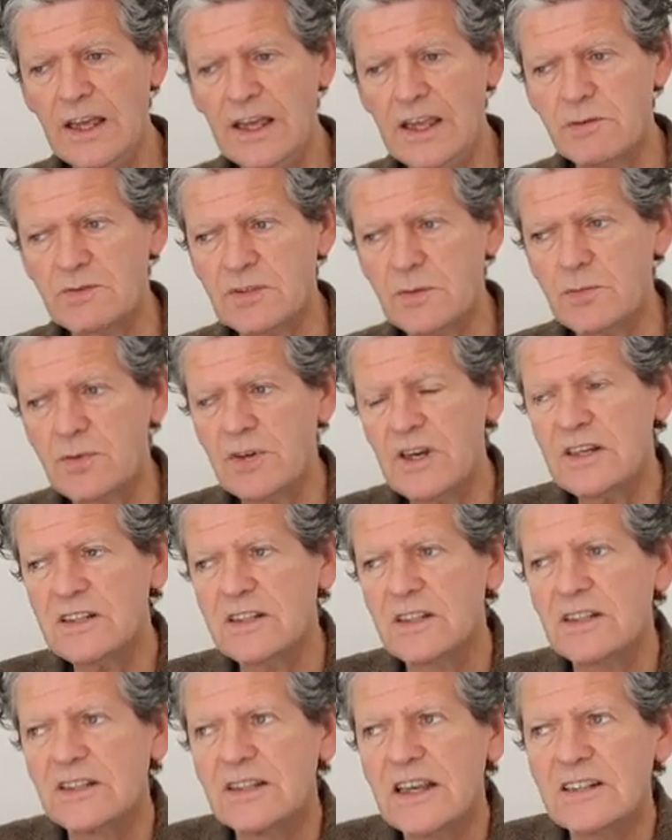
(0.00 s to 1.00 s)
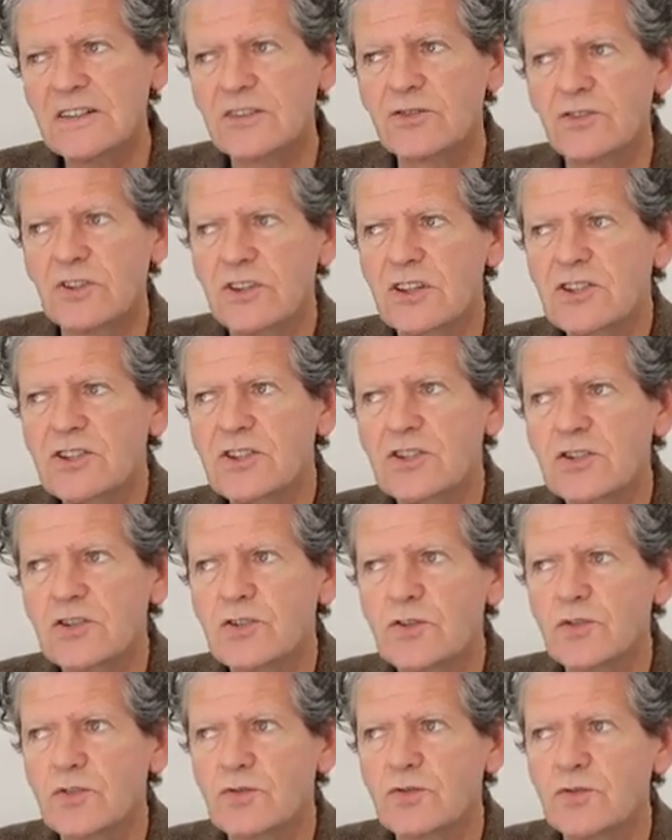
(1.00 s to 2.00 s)
He was surprised that the desert religions
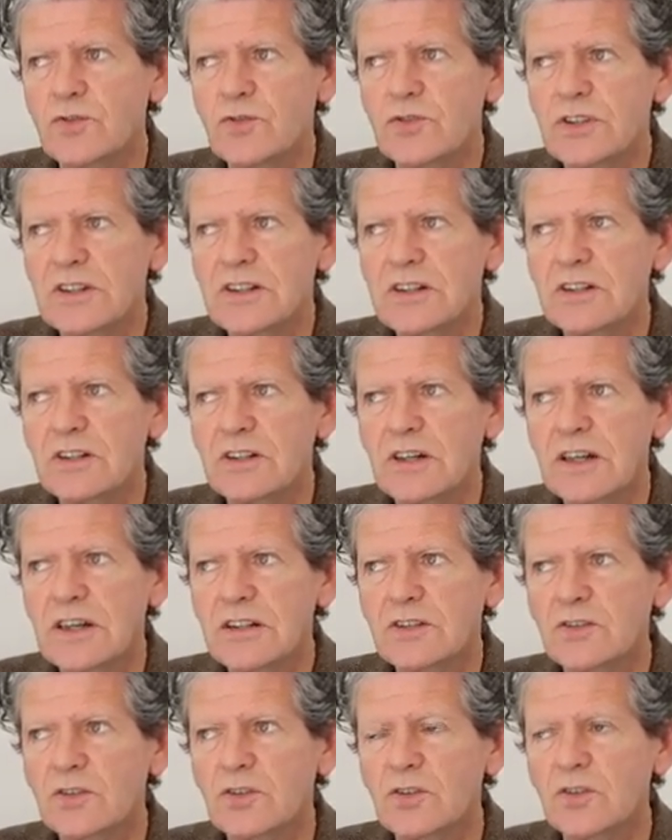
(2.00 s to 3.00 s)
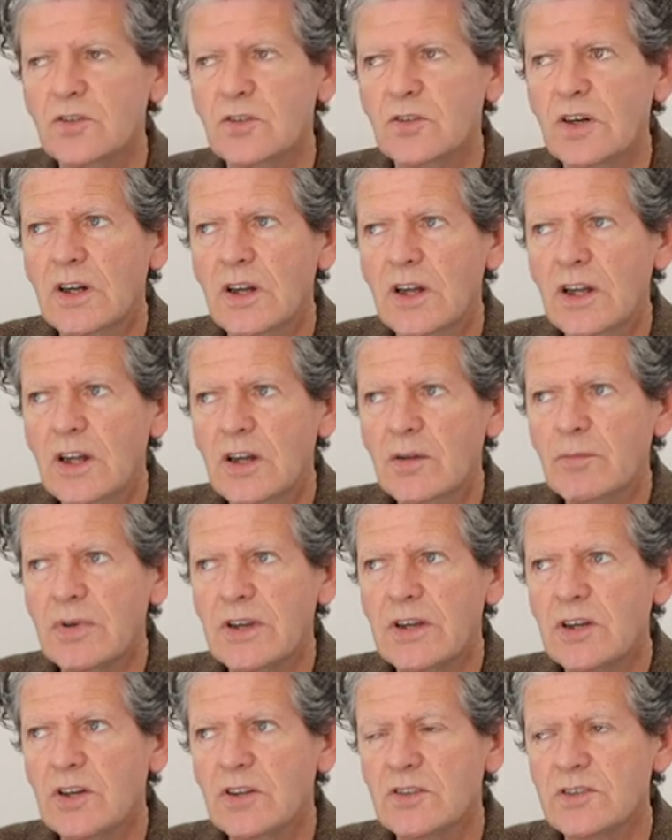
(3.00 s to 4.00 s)
took root here at all
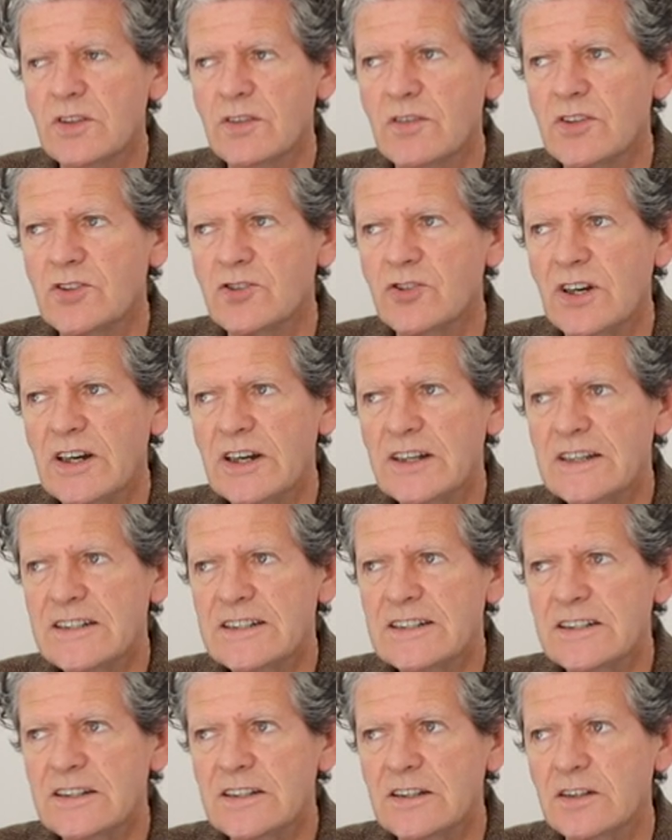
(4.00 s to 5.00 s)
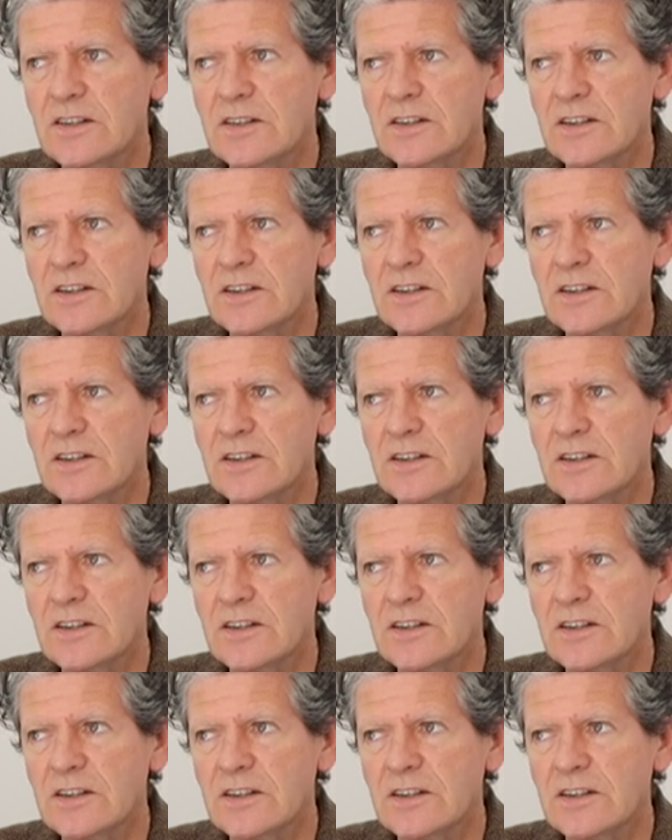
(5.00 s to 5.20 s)
because of the dryness and